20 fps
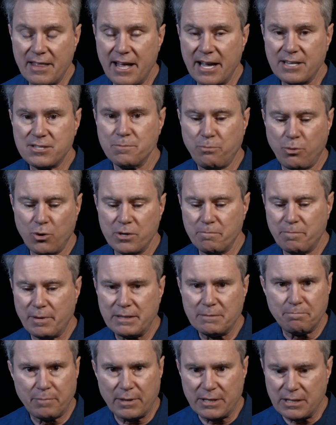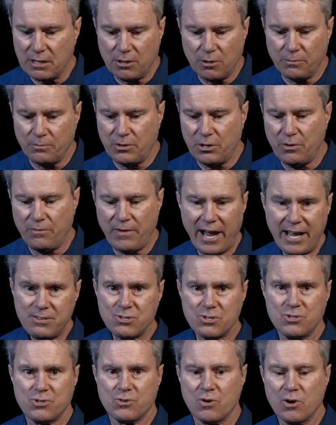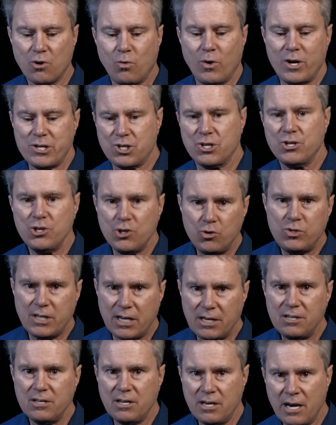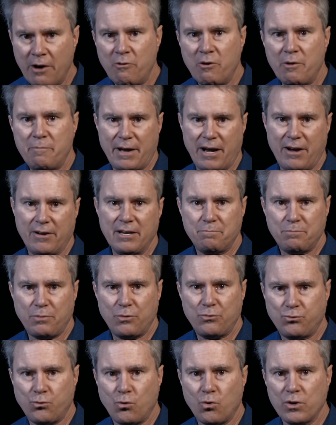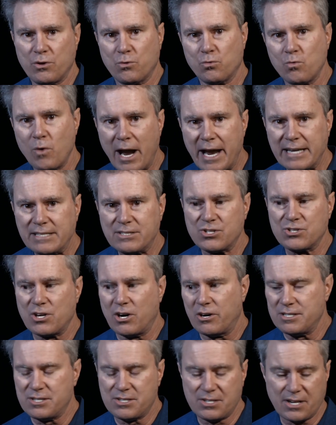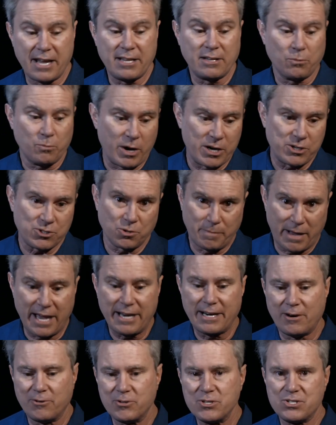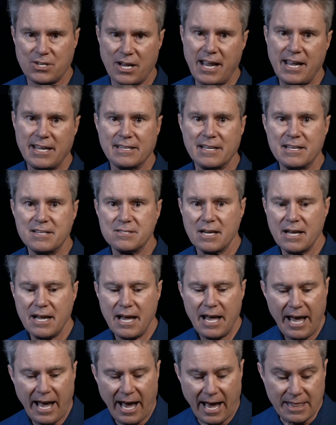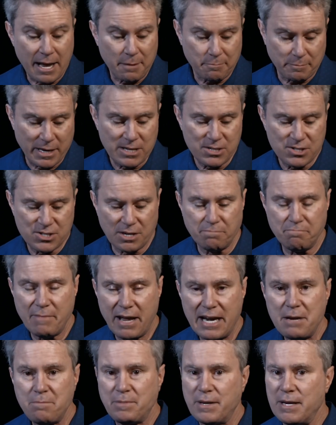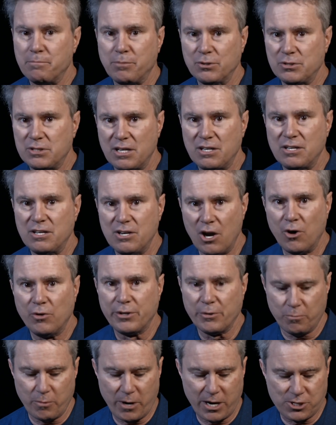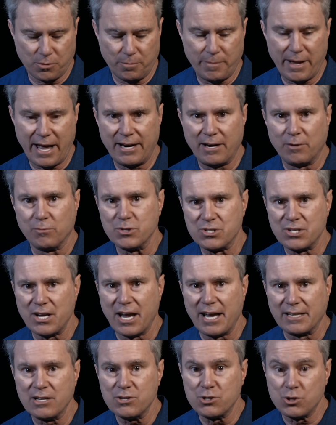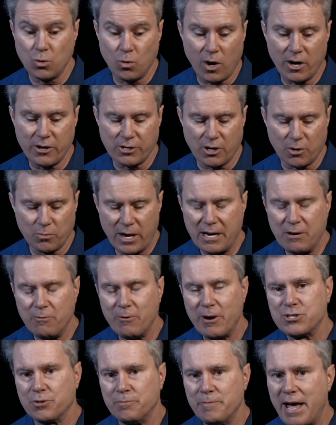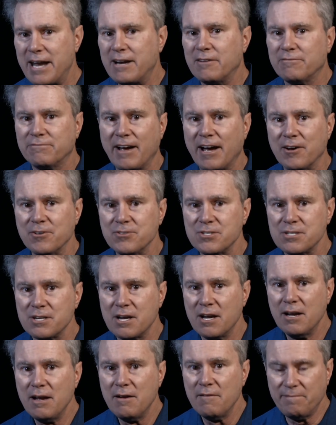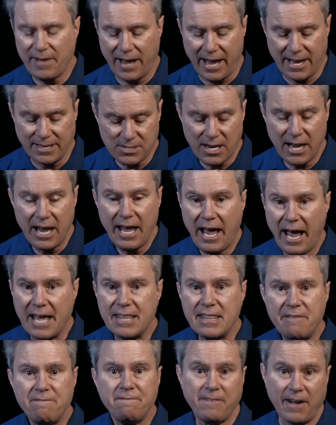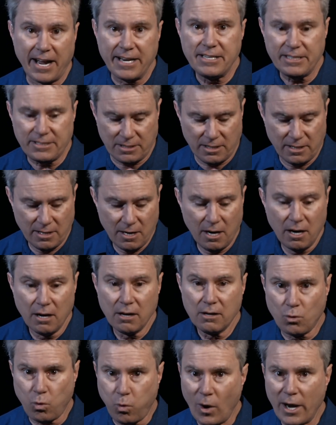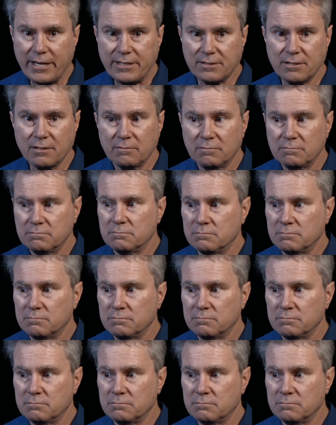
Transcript: then that's important. But but you, you've answered your own question. You didn't know about it before the right started saying that Rachel Maddow is saying this. And that means that many people didn't know that Rachel Maddow was saying this who aren't already Rachel Maddow fans, fans and they find it quite